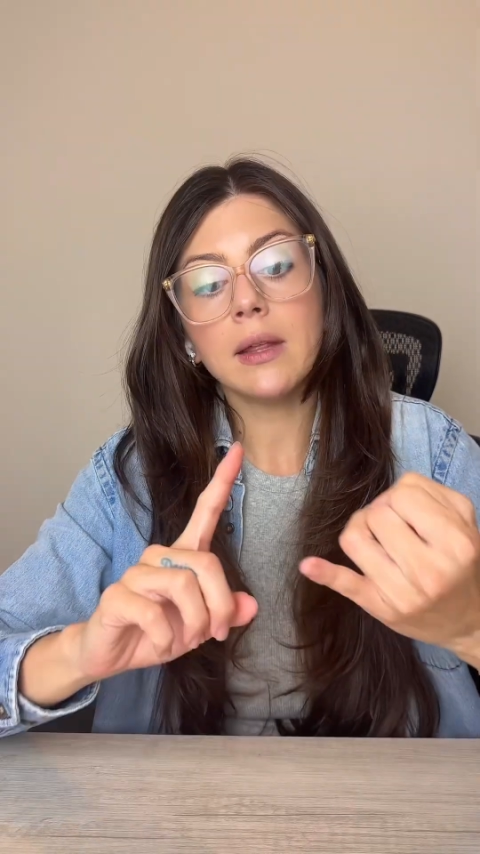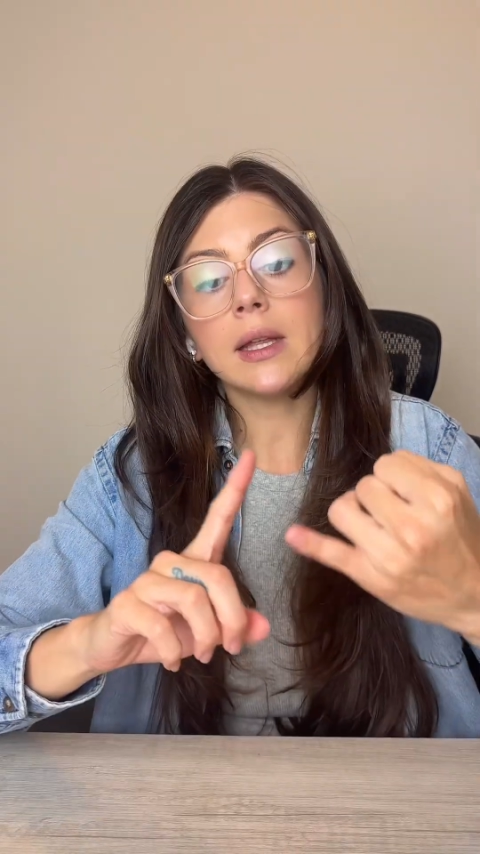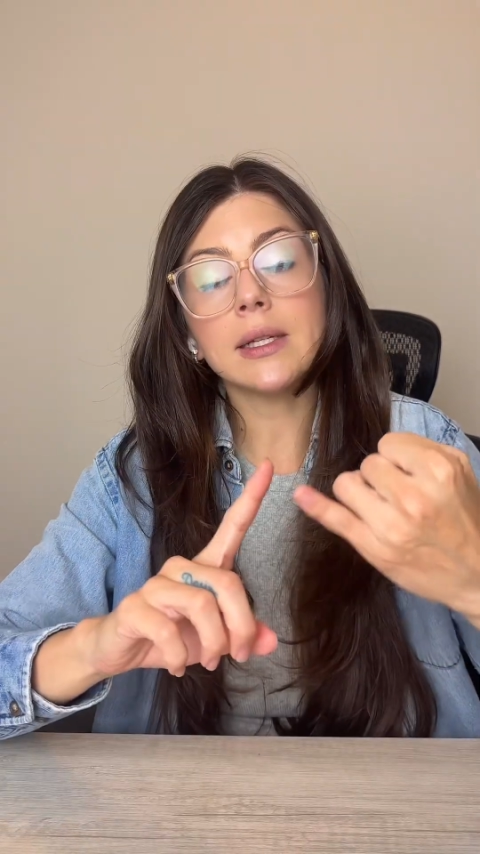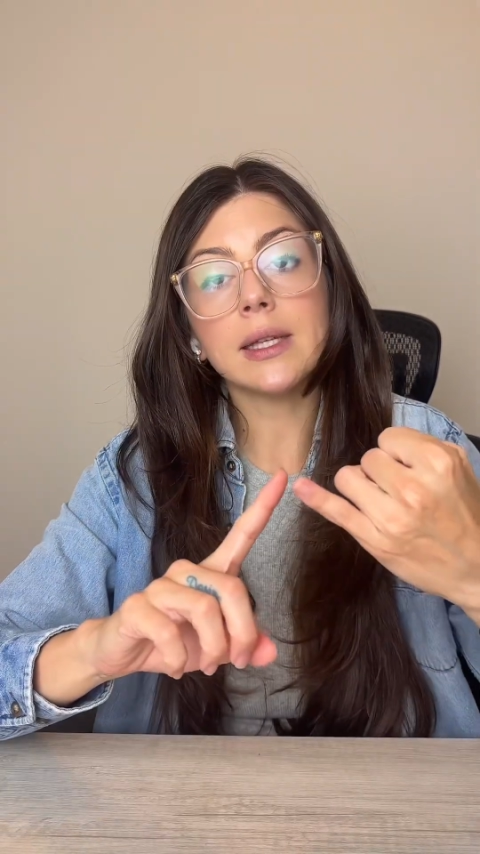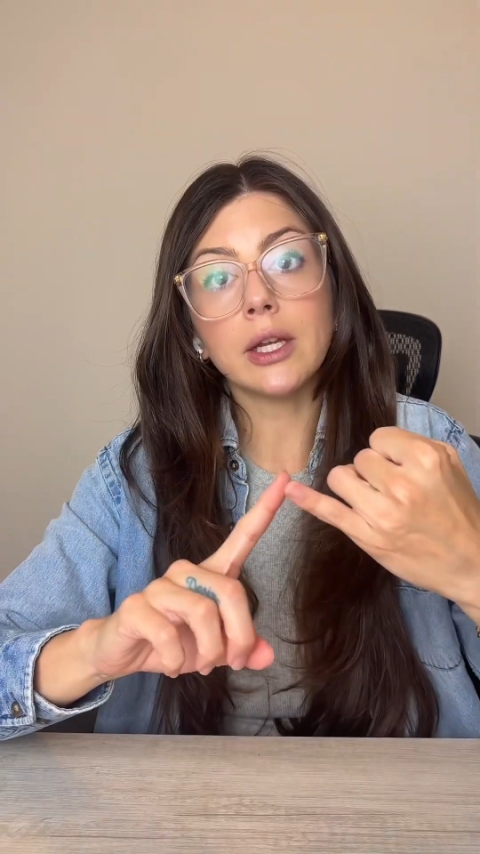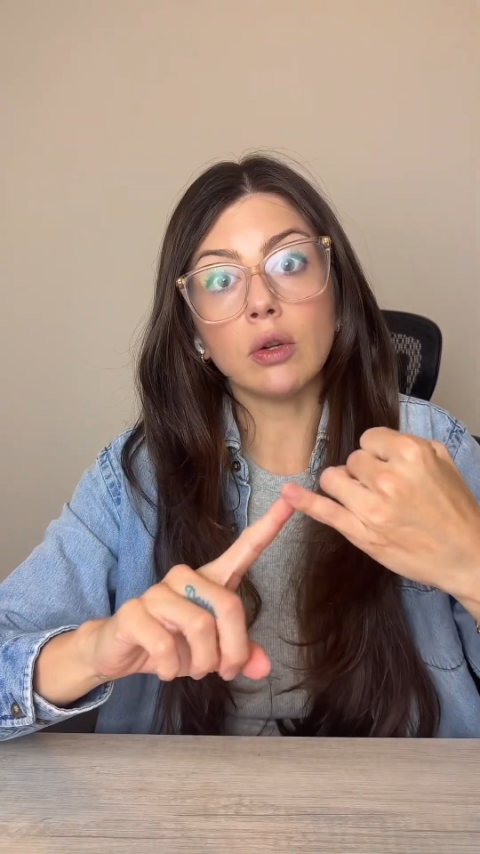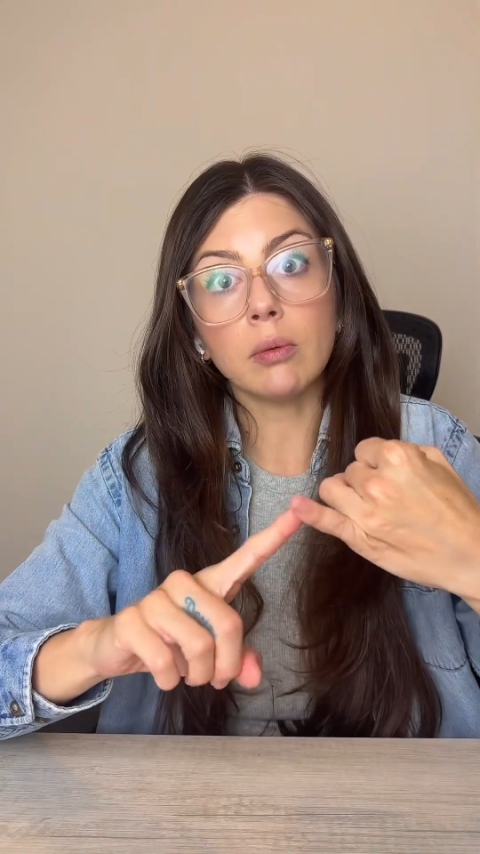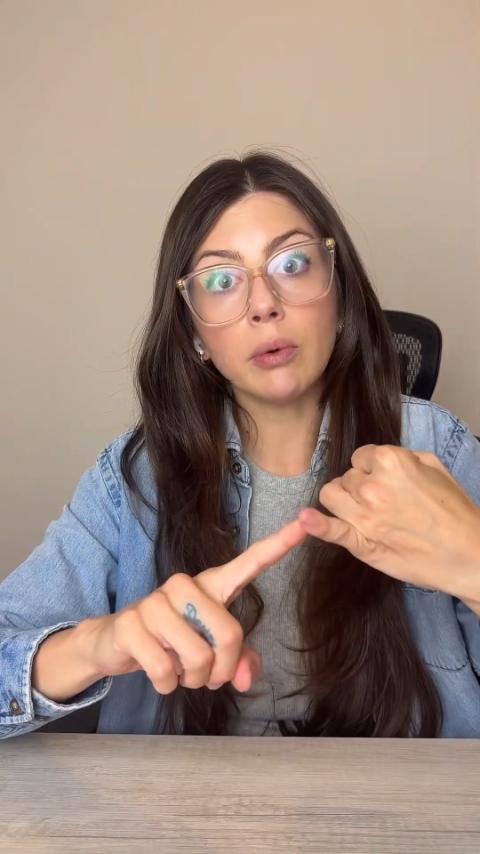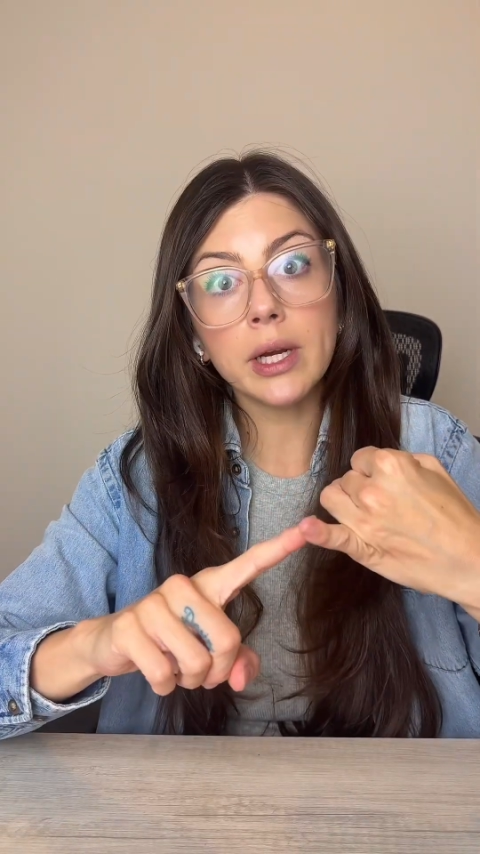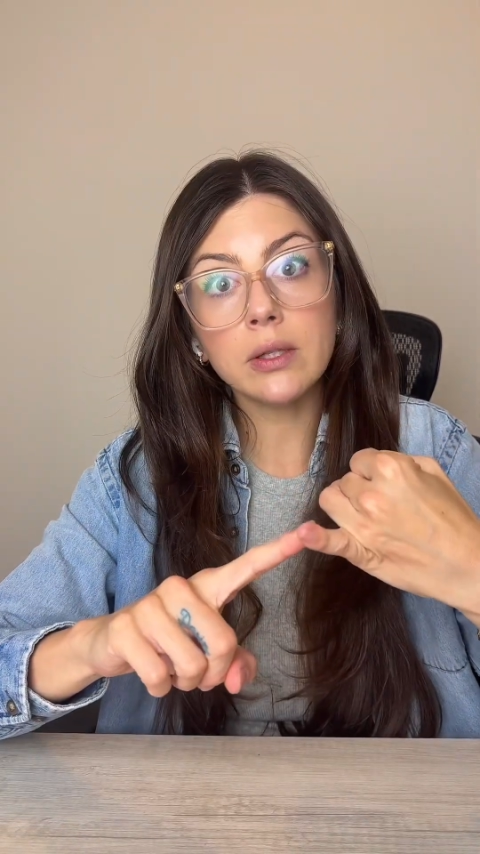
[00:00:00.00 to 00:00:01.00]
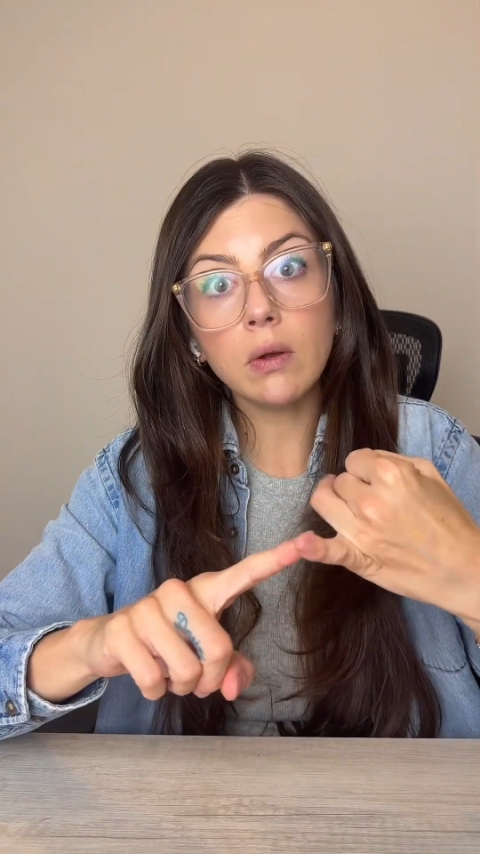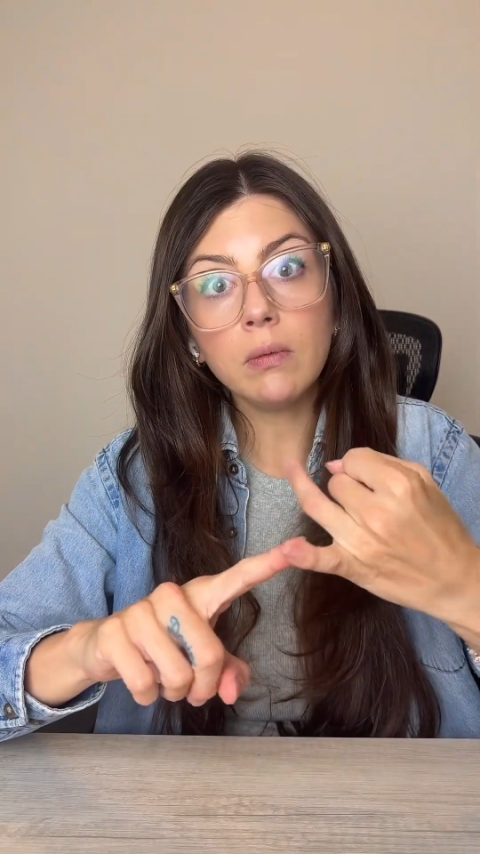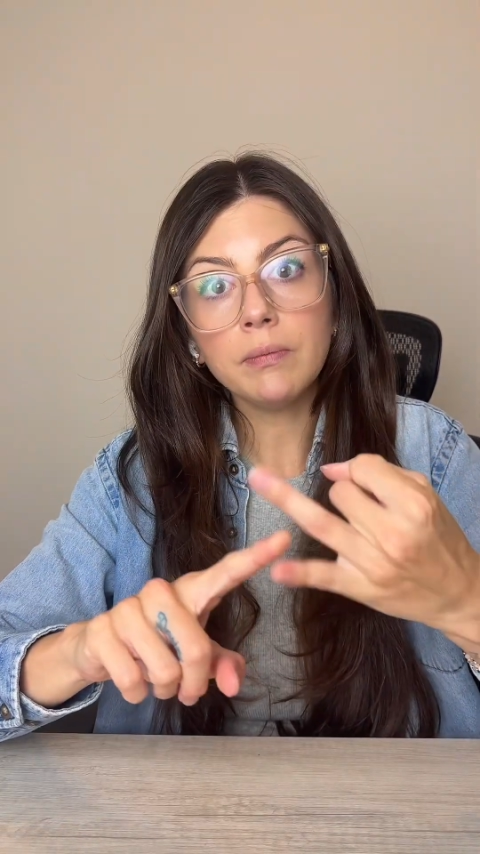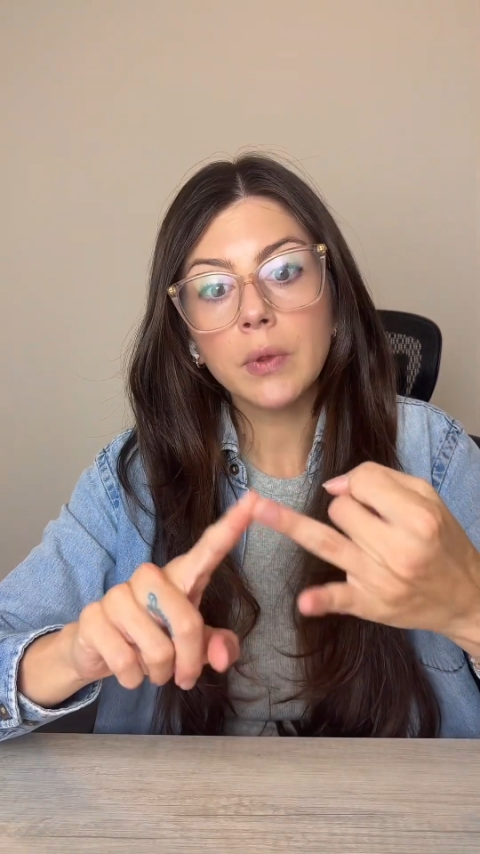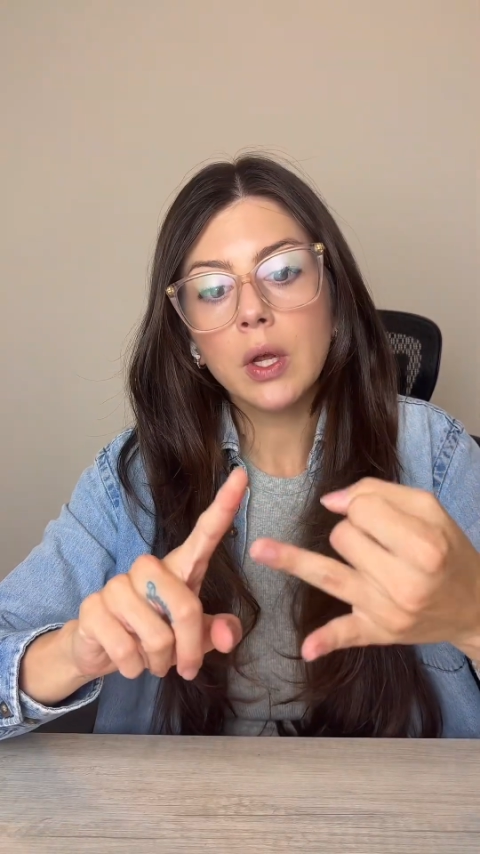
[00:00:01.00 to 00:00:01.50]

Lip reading: Things like your appraisal,